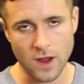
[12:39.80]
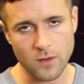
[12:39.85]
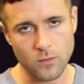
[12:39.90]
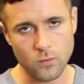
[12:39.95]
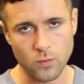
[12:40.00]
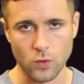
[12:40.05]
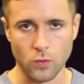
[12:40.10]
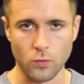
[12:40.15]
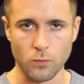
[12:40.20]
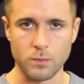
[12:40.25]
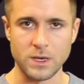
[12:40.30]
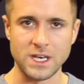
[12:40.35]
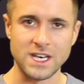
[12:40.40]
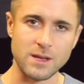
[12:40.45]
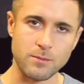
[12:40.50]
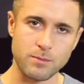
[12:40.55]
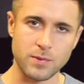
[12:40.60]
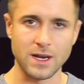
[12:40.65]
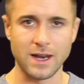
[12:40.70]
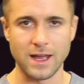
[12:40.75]
right will
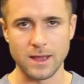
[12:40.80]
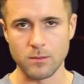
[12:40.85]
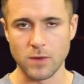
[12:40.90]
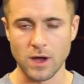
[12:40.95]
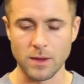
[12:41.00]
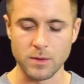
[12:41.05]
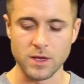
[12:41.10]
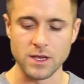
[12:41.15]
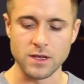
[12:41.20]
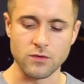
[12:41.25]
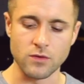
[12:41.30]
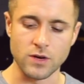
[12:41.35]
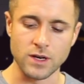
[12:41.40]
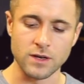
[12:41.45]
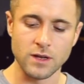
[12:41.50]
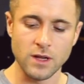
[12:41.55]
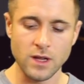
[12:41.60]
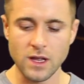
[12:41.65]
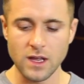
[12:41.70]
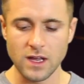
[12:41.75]
manipulate my beat
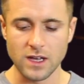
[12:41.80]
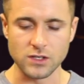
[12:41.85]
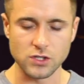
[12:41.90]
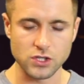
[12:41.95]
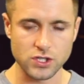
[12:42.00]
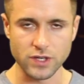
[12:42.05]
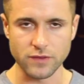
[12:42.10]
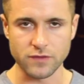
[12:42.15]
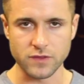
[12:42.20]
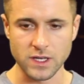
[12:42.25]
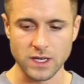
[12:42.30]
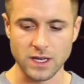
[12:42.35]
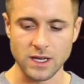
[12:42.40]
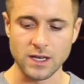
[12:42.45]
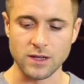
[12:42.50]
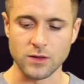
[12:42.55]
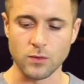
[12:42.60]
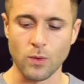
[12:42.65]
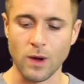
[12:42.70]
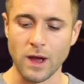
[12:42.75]
grid and shift it
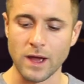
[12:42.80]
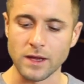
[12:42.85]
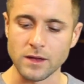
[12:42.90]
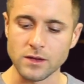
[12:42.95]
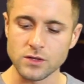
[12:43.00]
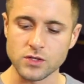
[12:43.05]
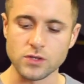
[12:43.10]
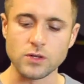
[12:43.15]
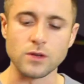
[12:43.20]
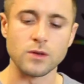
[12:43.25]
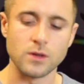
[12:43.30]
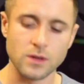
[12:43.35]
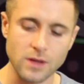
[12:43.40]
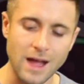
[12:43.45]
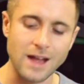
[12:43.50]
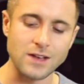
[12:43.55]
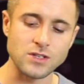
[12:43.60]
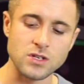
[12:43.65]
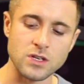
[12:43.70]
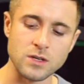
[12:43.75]
either way should it
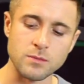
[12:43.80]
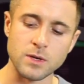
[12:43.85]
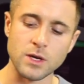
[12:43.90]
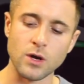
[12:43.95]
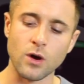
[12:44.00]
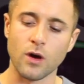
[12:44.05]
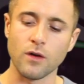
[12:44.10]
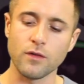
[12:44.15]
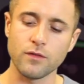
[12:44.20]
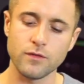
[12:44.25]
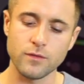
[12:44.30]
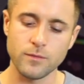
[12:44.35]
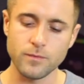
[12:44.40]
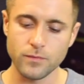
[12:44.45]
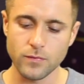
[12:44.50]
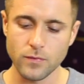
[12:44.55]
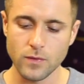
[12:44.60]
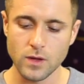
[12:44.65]
actually be off.